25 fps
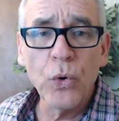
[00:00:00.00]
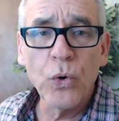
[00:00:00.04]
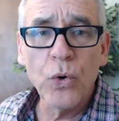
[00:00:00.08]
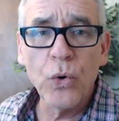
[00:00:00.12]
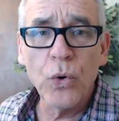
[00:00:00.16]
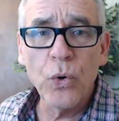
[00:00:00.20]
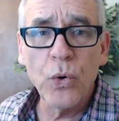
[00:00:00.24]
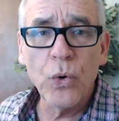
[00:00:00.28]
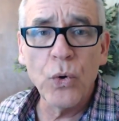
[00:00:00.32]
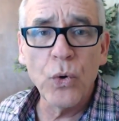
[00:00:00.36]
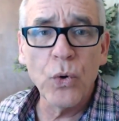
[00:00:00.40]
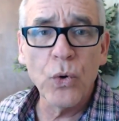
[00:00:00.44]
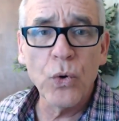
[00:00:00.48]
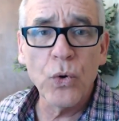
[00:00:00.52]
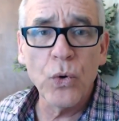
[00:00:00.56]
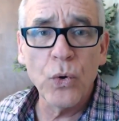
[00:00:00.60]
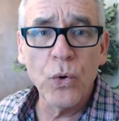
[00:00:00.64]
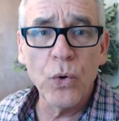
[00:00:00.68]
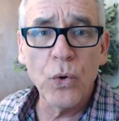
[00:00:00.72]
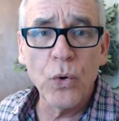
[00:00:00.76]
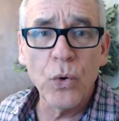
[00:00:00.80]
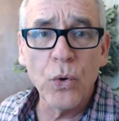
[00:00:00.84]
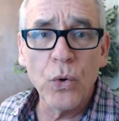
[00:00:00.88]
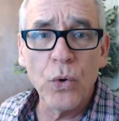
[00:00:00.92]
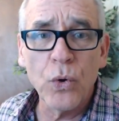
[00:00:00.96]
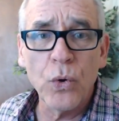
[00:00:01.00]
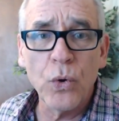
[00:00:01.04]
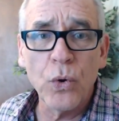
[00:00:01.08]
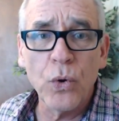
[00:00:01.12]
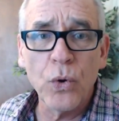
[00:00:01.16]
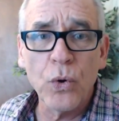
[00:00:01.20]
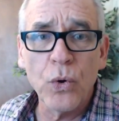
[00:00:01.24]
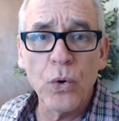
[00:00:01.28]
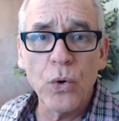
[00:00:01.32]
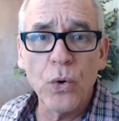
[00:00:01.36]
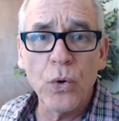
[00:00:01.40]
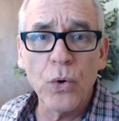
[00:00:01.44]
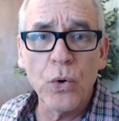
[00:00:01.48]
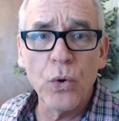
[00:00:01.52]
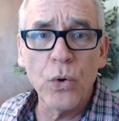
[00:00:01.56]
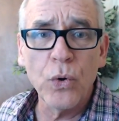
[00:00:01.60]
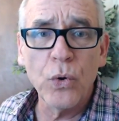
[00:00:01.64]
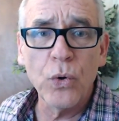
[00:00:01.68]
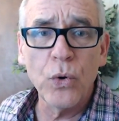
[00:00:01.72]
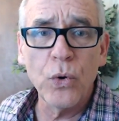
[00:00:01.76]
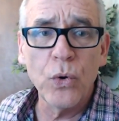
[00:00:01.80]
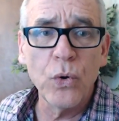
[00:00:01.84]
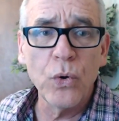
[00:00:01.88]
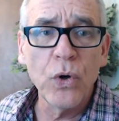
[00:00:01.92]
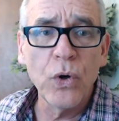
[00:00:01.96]
goo, goo, goo, goo,
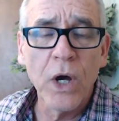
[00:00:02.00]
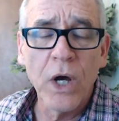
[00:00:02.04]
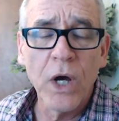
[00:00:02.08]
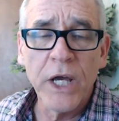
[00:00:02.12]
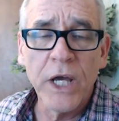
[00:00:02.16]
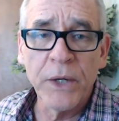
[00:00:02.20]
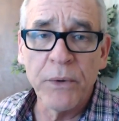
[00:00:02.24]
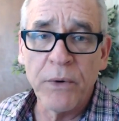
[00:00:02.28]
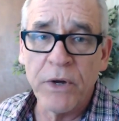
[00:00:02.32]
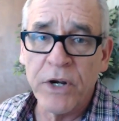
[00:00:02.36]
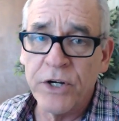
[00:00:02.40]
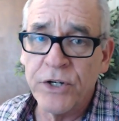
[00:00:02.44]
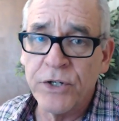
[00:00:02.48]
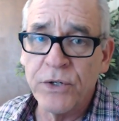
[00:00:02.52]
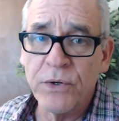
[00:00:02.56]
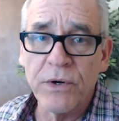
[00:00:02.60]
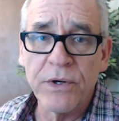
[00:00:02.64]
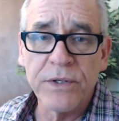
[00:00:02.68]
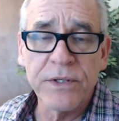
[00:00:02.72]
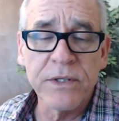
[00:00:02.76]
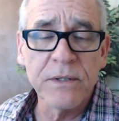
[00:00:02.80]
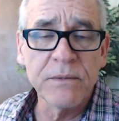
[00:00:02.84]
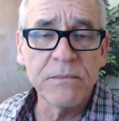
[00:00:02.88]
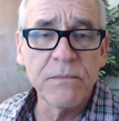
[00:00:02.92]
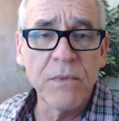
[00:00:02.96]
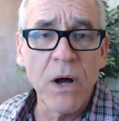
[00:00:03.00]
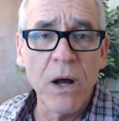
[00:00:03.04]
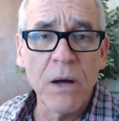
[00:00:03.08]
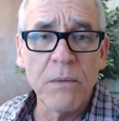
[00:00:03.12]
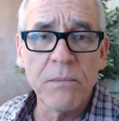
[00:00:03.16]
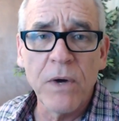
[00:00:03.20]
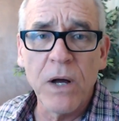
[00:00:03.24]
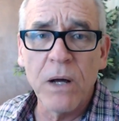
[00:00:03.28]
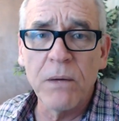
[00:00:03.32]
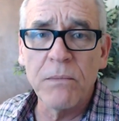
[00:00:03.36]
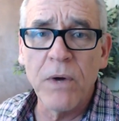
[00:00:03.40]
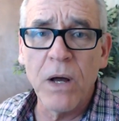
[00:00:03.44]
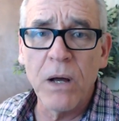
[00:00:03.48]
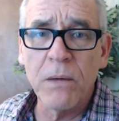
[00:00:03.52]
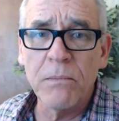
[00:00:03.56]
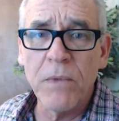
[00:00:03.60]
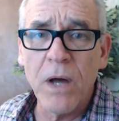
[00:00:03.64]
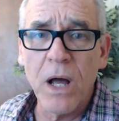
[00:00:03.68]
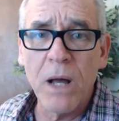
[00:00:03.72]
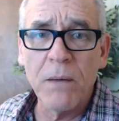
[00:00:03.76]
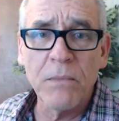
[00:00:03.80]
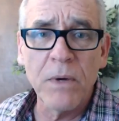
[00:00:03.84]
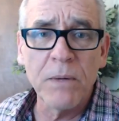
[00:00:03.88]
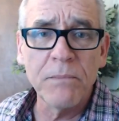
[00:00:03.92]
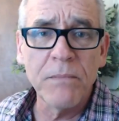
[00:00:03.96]
goo, you want to do it with a mum, mum, mum,
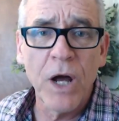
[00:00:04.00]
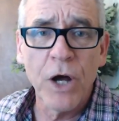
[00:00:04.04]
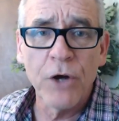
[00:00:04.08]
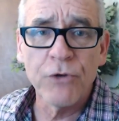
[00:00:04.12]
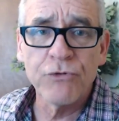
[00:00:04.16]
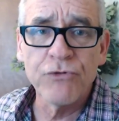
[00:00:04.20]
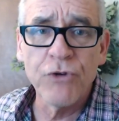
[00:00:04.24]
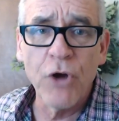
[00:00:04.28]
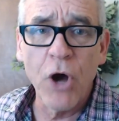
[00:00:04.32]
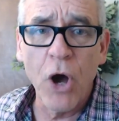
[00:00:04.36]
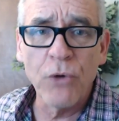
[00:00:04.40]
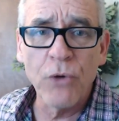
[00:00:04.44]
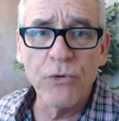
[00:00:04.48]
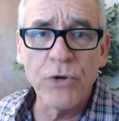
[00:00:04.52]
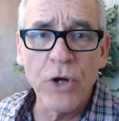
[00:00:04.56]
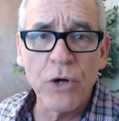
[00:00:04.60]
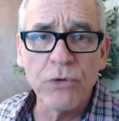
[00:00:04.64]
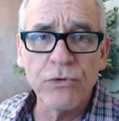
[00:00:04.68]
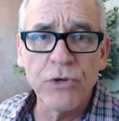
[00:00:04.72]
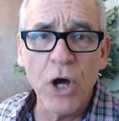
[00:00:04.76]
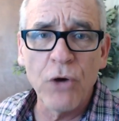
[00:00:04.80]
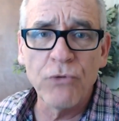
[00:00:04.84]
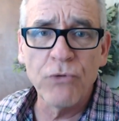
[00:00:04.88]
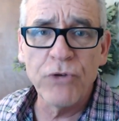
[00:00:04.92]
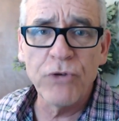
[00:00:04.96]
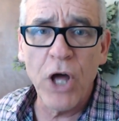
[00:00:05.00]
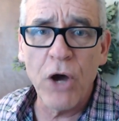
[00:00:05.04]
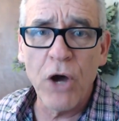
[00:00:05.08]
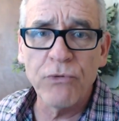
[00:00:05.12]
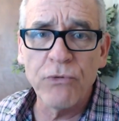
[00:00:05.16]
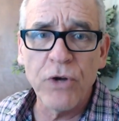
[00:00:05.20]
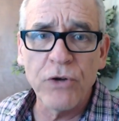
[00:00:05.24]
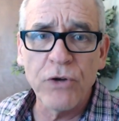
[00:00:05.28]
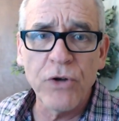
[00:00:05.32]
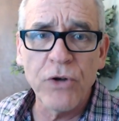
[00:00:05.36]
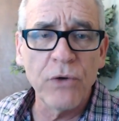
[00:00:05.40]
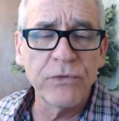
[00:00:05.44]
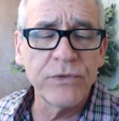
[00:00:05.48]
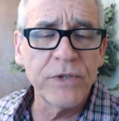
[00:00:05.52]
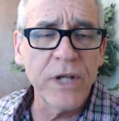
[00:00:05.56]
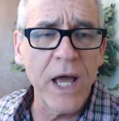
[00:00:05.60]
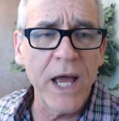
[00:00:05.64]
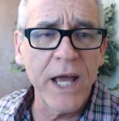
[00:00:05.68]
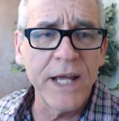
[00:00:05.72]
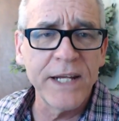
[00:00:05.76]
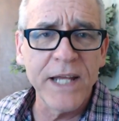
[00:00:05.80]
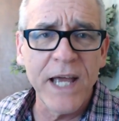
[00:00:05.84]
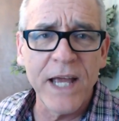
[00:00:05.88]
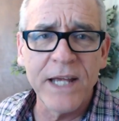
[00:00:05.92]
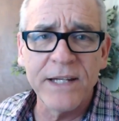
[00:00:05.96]
mum, mum, no, no, no, no, no, no,
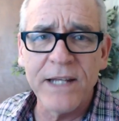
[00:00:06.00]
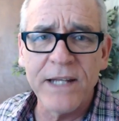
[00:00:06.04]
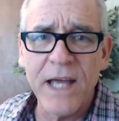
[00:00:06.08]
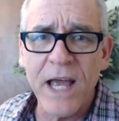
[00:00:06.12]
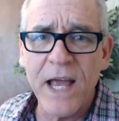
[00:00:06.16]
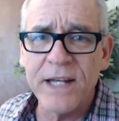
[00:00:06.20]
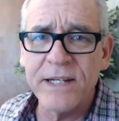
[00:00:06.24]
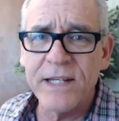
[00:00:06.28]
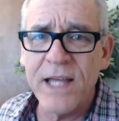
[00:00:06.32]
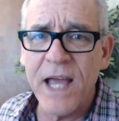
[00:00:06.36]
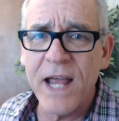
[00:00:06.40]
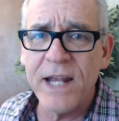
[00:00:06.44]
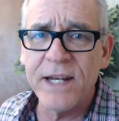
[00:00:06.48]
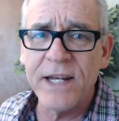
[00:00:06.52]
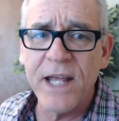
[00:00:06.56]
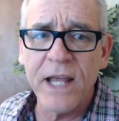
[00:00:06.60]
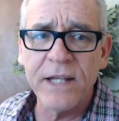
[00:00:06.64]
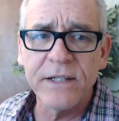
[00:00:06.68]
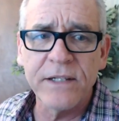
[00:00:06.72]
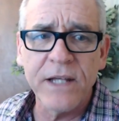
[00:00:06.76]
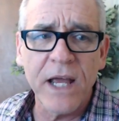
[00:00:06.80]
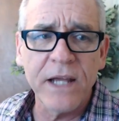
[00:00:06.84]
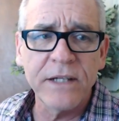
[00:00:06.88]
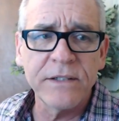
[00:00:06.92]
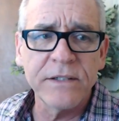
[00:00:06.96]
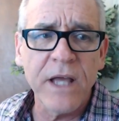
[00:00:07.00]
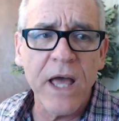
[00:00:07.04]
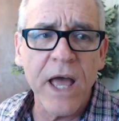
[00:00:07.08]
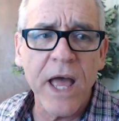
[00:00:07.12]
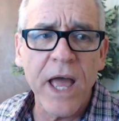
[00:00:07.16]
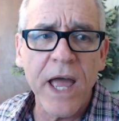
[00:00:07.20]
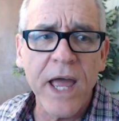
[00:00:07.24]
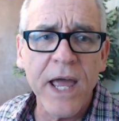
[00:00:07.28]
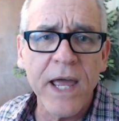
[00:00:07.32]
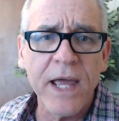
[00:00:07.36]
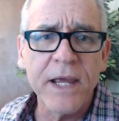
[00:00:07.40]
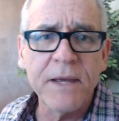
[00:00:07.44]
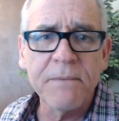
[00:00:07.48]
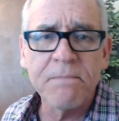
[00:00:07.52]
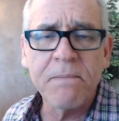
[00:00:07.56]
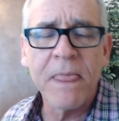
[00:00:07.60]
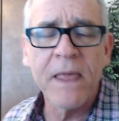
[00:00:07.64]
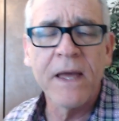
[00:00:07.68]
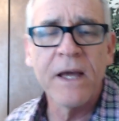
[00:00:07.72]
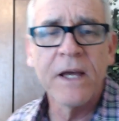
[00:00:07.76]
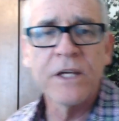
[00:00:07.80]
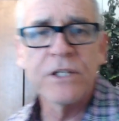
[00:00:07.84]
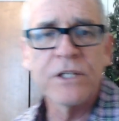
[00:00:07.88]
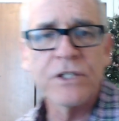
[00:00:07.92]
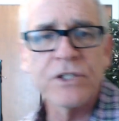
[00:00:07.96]
nay, nay, nay, nay, nay, nay, nay.
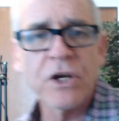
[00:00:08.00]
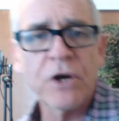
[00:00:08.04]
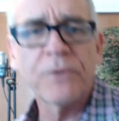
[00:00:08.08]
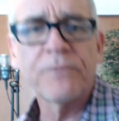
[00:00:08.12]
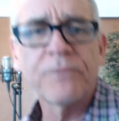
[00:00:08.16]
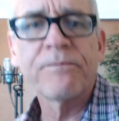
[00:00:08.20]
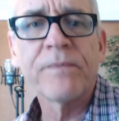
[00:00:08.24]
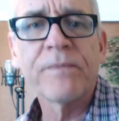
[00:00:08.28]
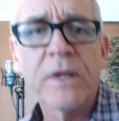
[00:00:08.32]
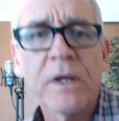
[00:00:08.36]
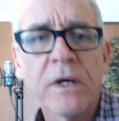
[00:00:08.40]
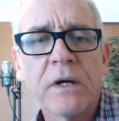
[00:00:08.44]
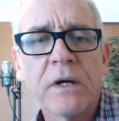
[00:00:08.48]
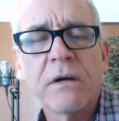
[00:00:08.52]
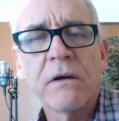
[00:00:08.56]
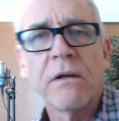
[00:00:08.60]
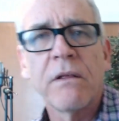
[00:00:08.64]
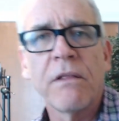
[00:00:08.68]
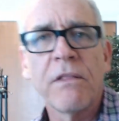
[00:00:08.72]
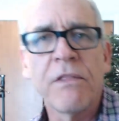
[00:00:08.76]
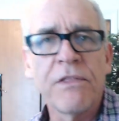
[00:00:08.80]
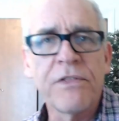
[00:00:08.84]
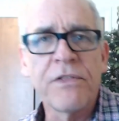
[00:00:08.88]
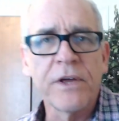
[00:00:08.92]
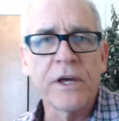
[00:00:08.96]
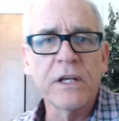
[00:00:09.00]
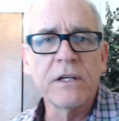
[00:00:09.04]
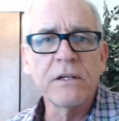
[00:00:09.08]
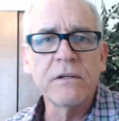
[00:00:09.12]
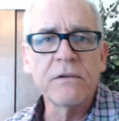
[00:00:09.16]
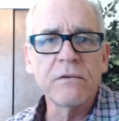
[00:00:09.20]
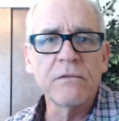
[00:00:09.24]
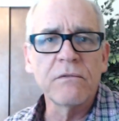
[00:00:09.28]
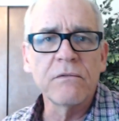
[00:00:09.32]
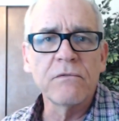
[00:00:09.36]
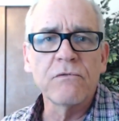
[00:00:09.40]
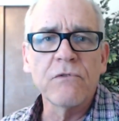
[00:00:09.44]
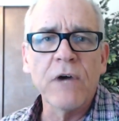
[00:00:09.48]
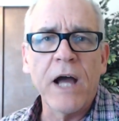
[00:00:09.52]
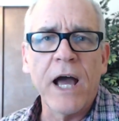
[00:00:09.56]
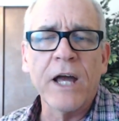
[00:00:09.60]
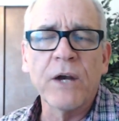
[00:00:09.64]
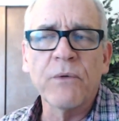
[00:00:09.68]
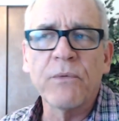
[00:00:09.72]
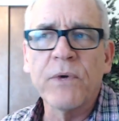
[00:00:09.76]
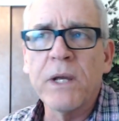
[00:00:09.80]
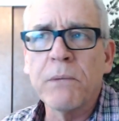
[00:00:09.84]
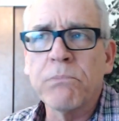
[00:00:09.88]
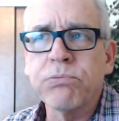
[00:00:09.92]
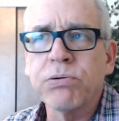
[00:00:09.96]
So then how do
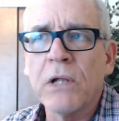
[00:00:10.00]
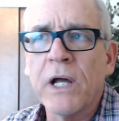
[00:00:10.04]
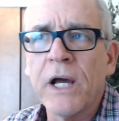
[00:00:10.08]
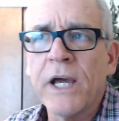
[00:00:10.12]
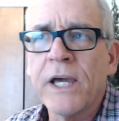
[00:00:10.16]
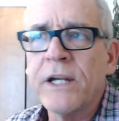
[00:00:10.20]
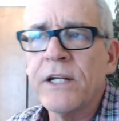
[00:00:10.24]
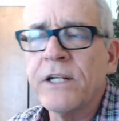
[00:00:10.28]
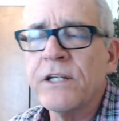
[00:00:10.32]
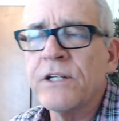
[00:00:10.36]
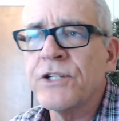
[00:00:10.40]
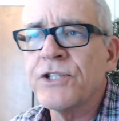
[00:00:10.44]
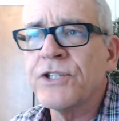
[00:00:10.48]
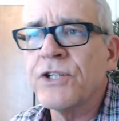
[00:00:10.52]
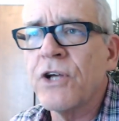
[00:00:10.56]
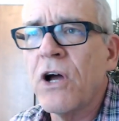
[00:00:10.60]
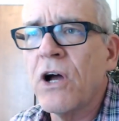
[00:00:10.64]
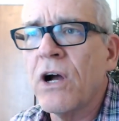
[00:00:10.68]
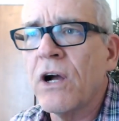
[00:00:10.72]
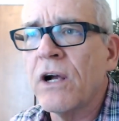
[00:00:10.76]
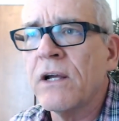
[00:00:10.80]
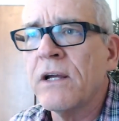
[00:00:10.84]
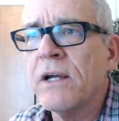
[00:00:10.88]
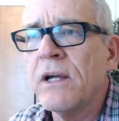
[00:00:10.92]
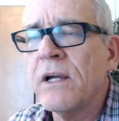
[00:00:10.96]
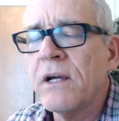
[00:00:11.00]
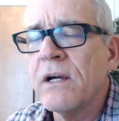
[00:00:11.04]
we apply it in the song?